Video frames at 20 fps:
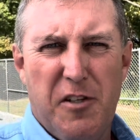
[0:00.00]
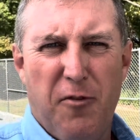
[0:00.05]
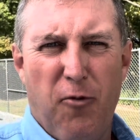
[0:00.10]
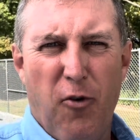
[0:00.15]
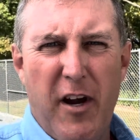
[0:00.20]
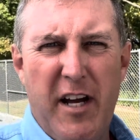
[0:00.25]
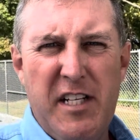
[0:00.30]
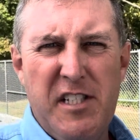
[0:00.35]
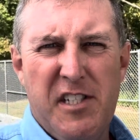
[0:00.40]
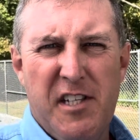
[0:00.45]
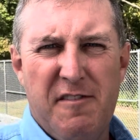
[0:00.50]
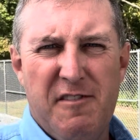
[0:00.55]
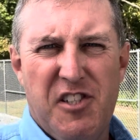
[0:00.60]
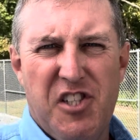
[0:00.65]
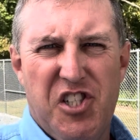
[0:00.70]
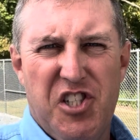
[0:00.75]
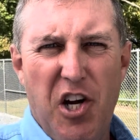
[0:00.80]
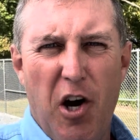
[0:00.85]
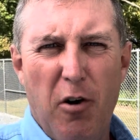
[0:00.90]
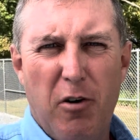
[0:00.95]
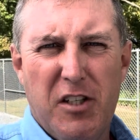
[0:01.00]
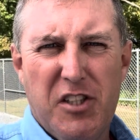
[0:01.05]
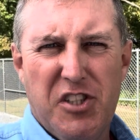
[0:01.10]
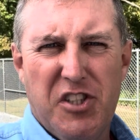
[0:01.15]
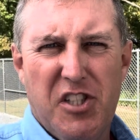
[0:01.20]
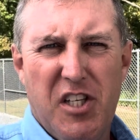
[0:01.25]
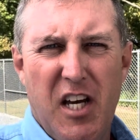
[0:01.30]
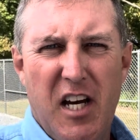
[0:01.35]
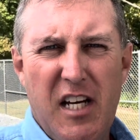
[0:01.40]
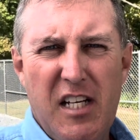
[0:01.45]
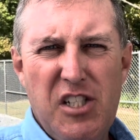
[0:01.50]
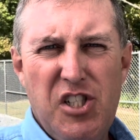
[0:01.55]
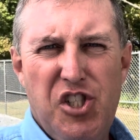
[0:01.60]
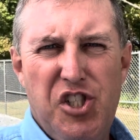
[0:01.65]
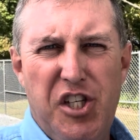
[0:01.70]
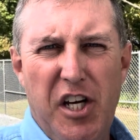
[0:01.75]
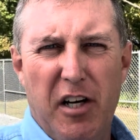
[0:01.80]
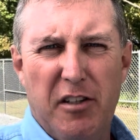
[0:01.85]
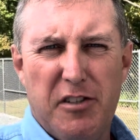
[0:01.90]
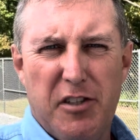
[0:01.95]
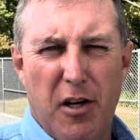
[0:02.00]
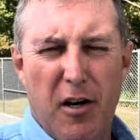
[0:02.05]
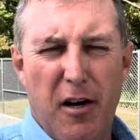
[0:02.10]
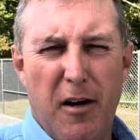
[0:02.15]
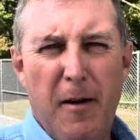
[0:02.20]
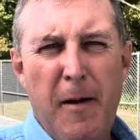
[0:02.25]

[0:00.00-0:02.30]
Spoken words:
Friends of Stokes Shelter.